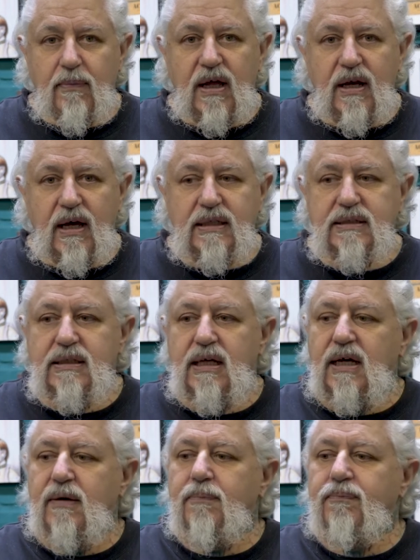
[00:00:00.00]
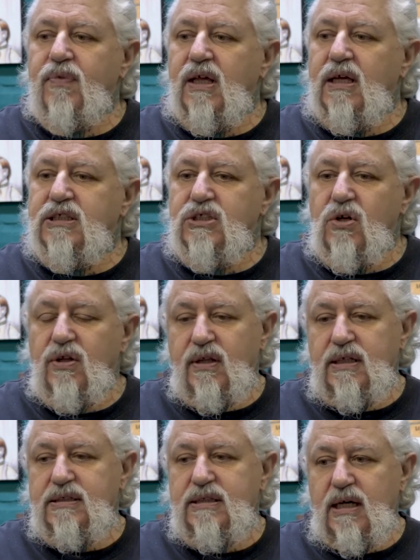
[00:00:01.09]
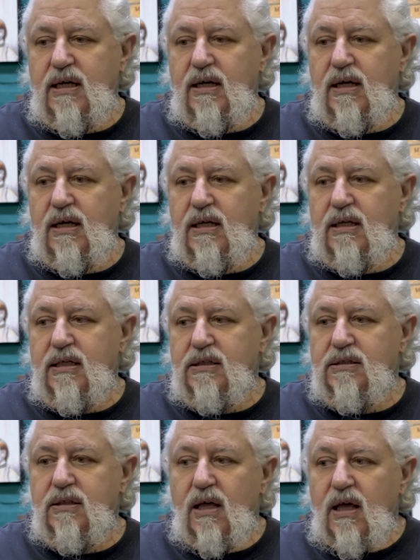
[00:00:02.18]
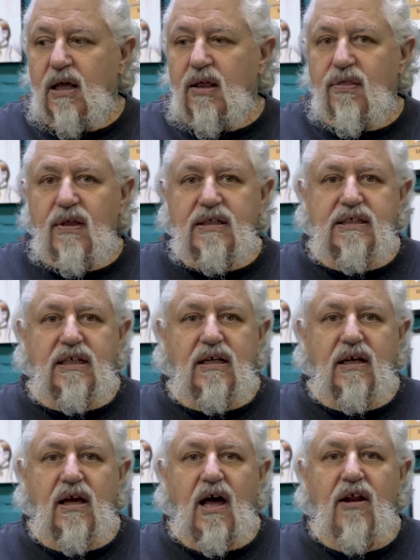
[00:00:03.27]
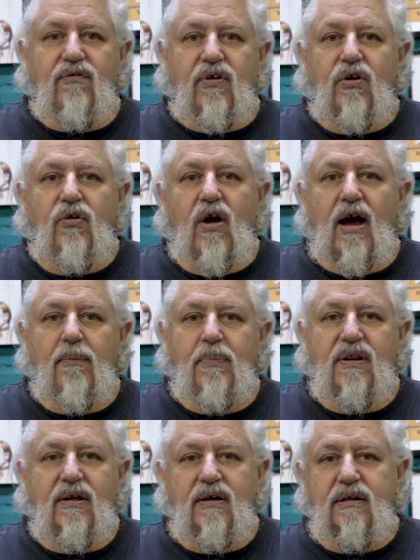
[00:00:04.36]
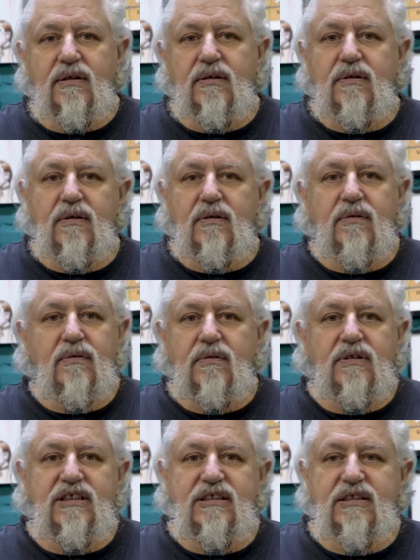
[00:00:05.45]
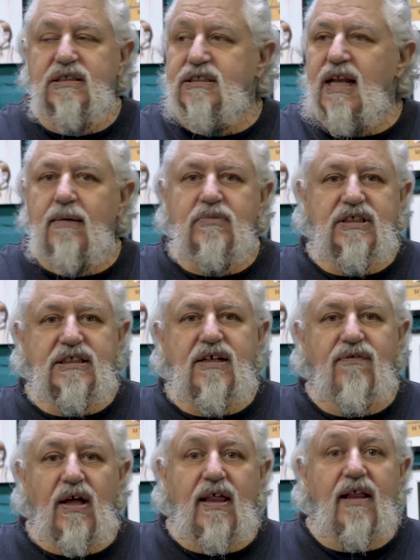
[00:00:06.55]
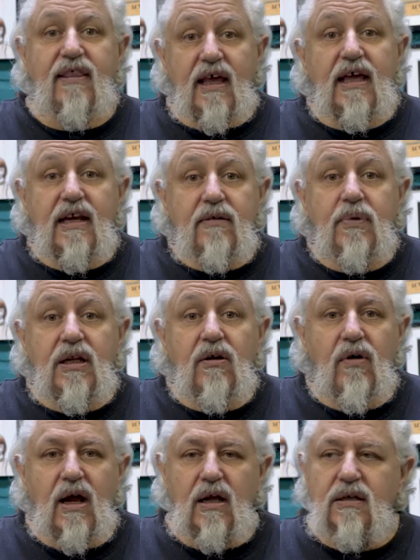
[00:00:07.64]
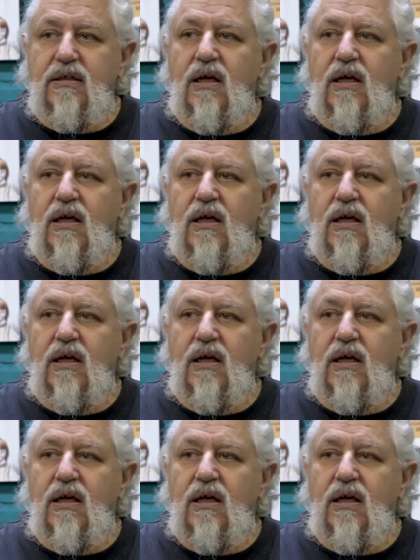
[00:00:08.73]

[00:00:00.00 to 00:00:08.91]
by night. It's not these little things that kind of grew up in the slums and stuff like that. It had been around.